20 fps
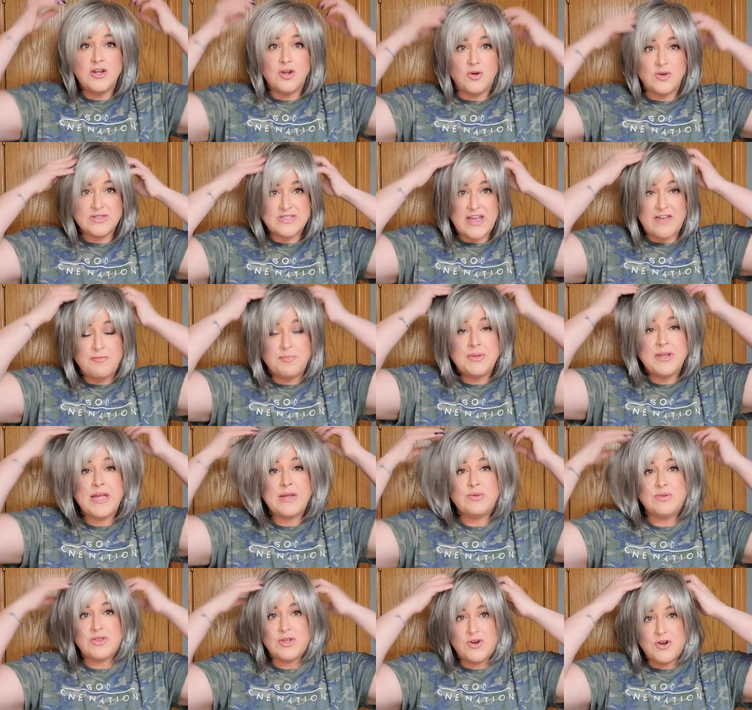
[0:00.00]
you know, as I've
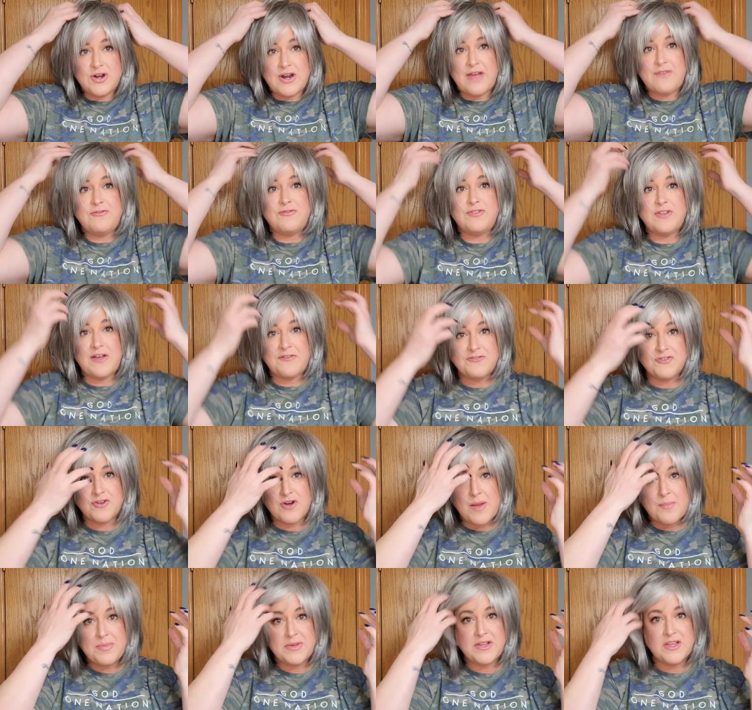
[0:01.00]
played with her and I've fluffed
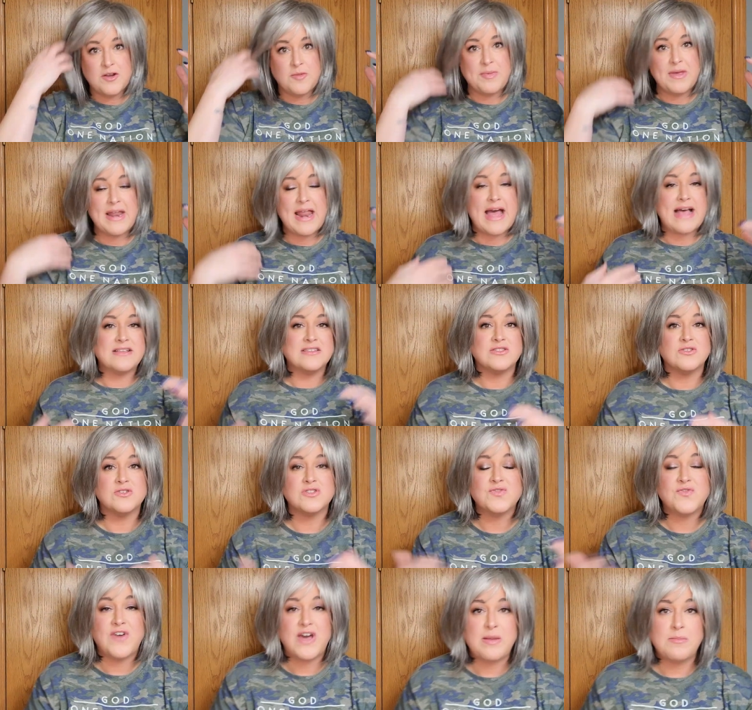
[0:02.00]
her up a little bit as
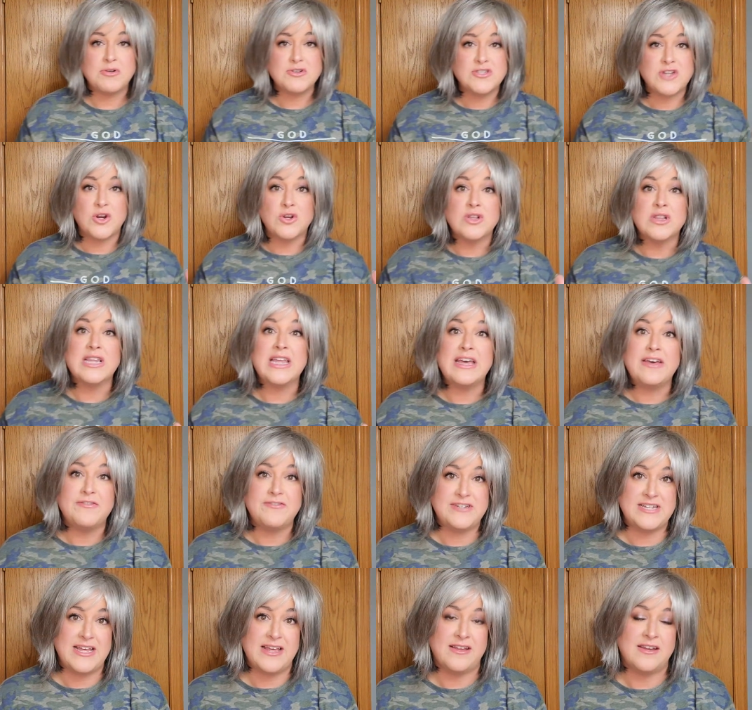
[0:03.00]
those fibers are
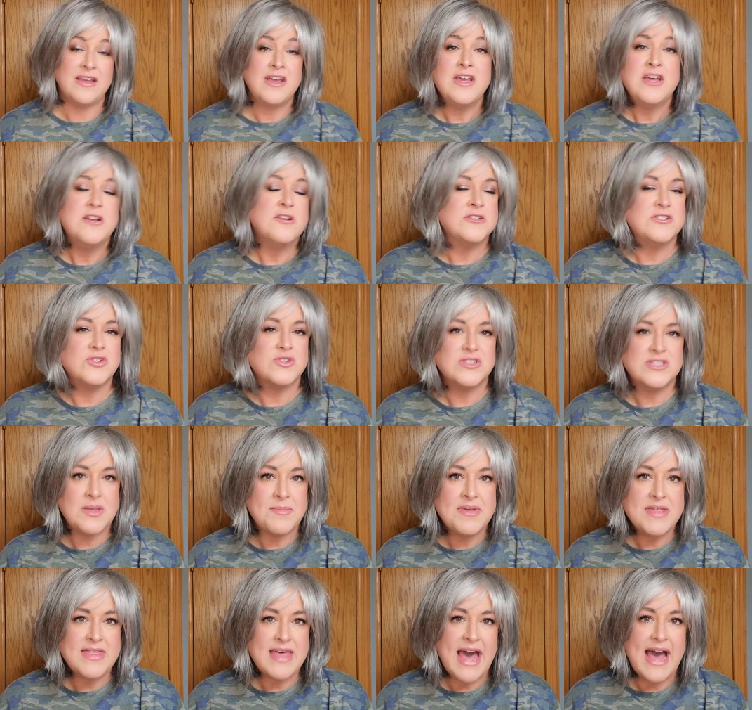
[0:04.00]
lifted. So
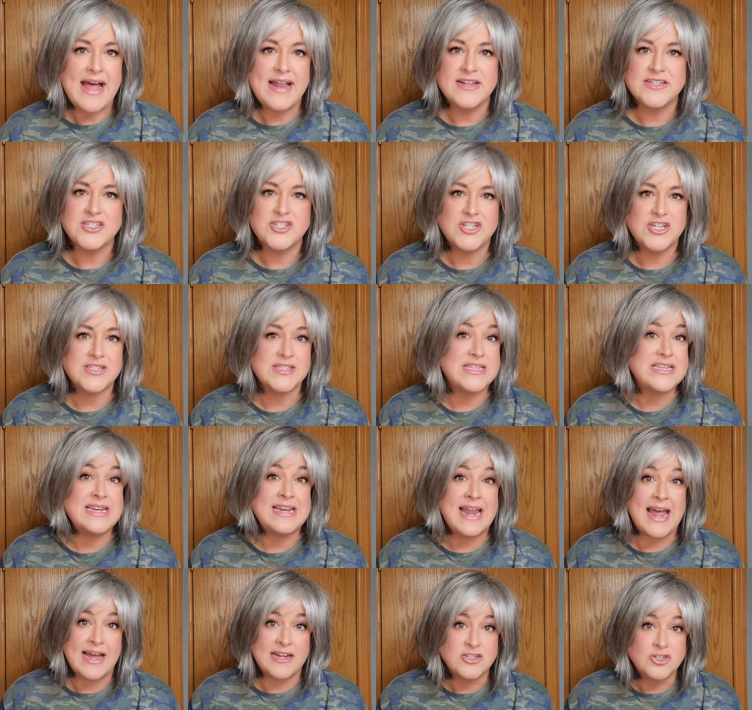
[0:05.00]
some of that is just
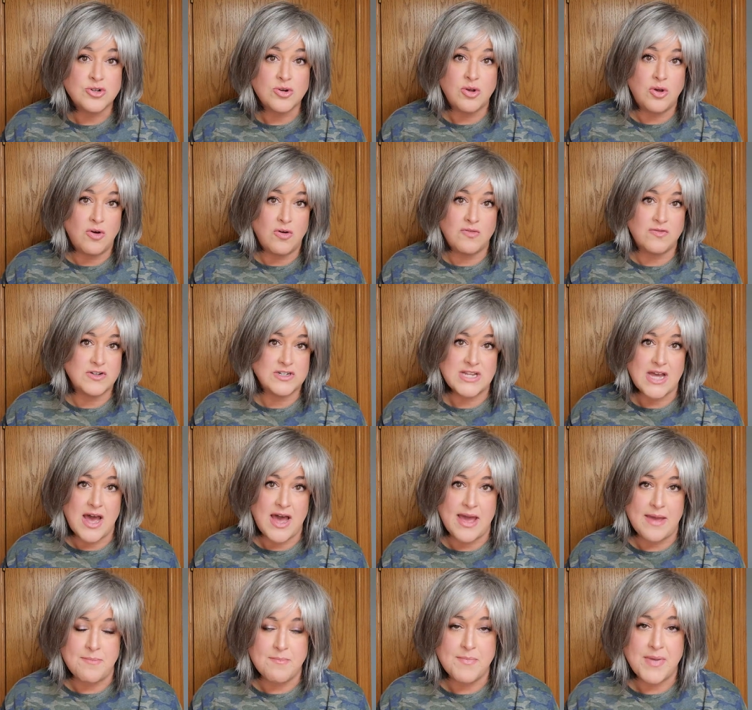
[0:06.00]
natural over
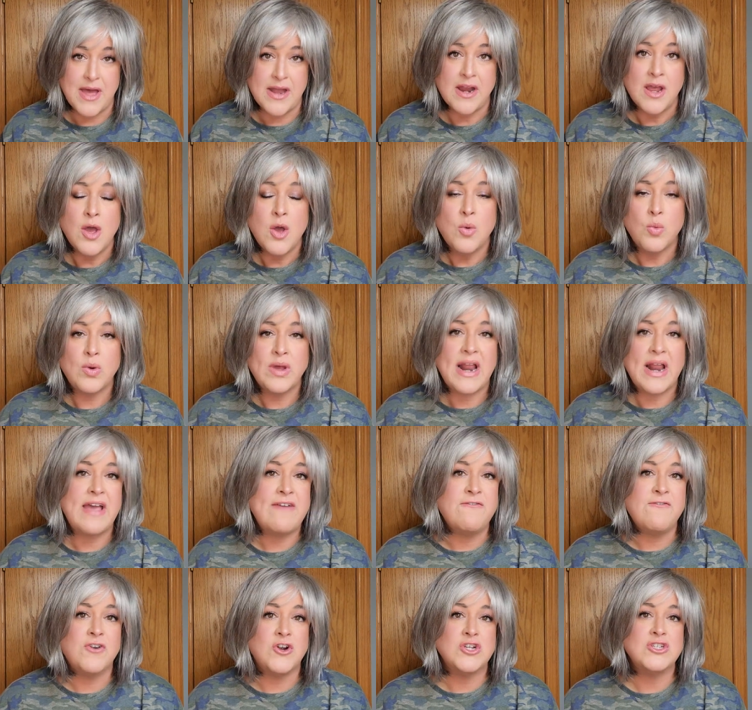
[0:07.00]
time. But when
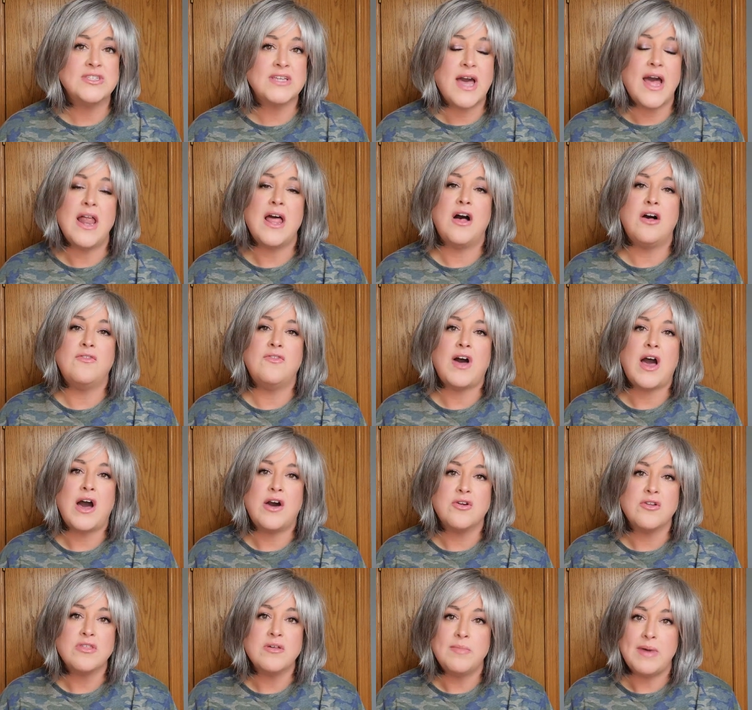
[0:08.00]
I first first got Alva
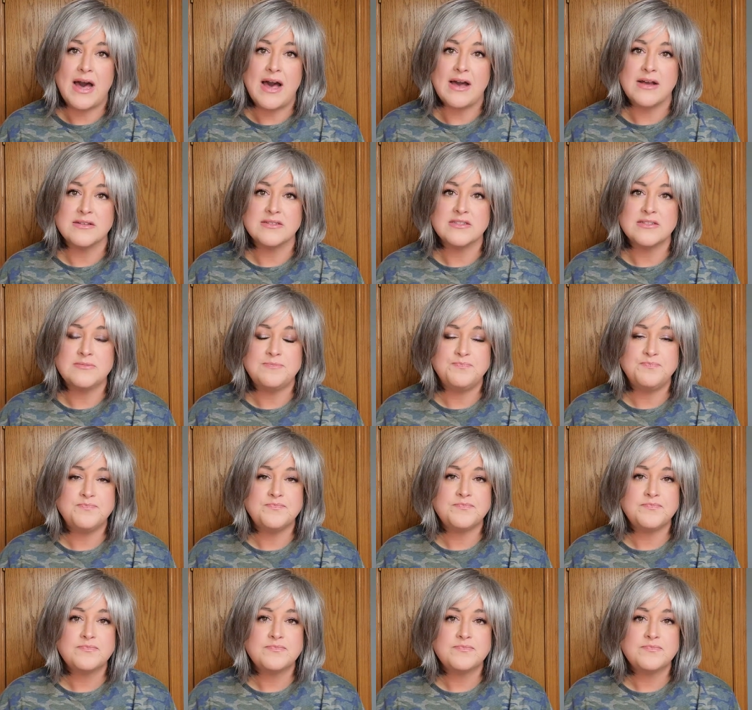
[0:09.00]
out of the box,